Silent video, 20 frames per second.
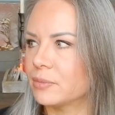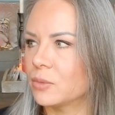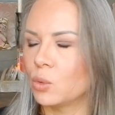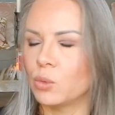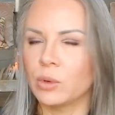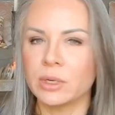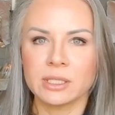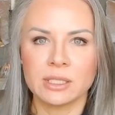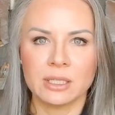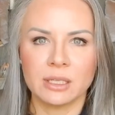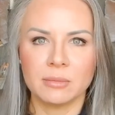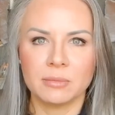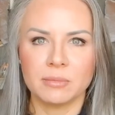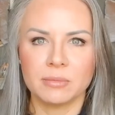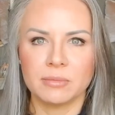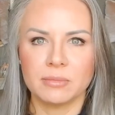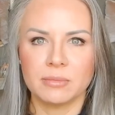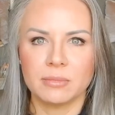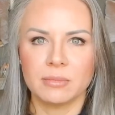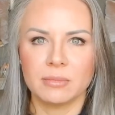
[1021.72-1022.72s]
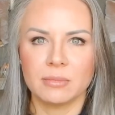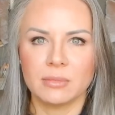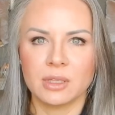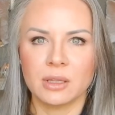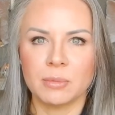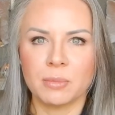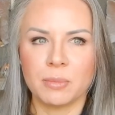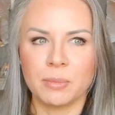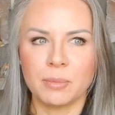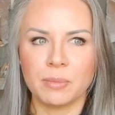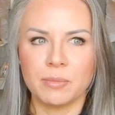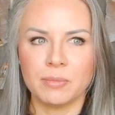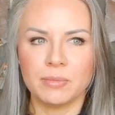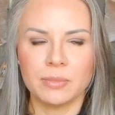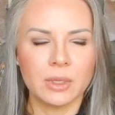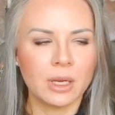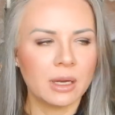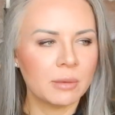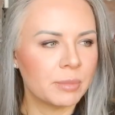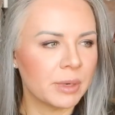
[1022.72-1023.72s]
what is it? The,
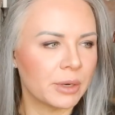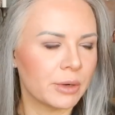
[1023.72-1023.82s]
not